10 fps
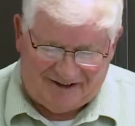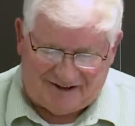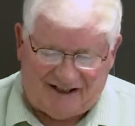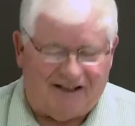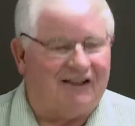
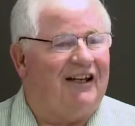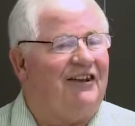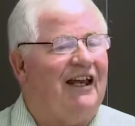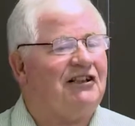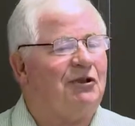Okay,
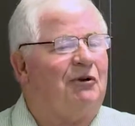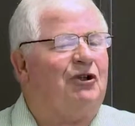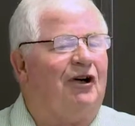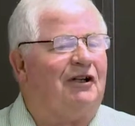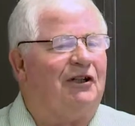next I want
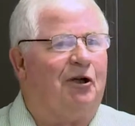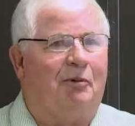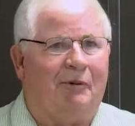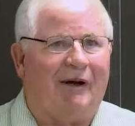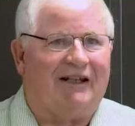to talk a little
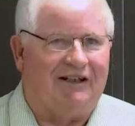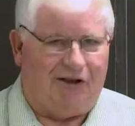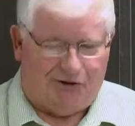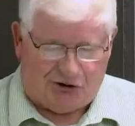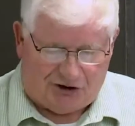bit about
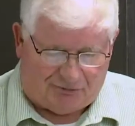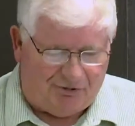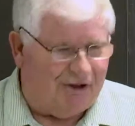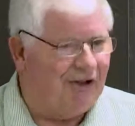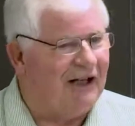leadership,
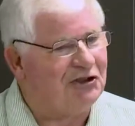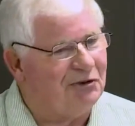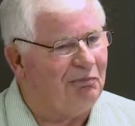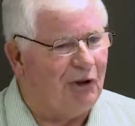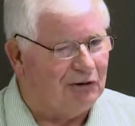nuts
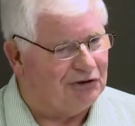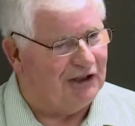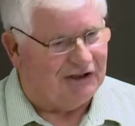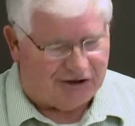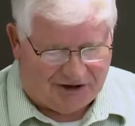and bolts
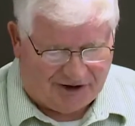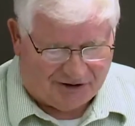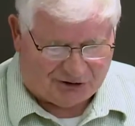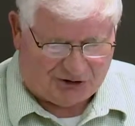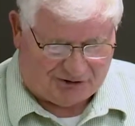things,
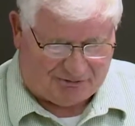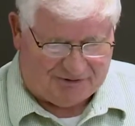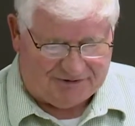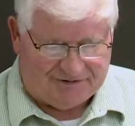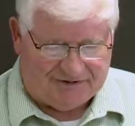leadership.
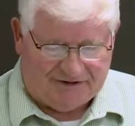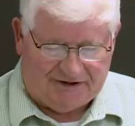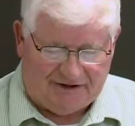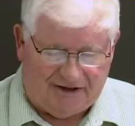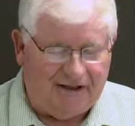
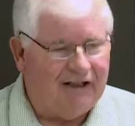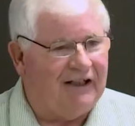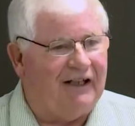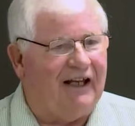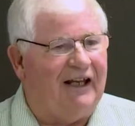
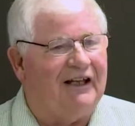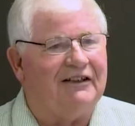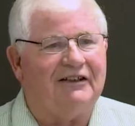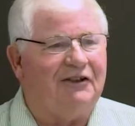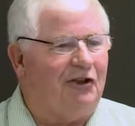
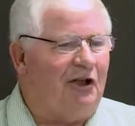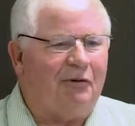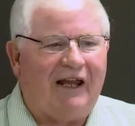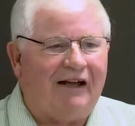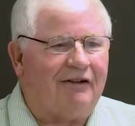And,
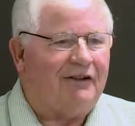go ahead.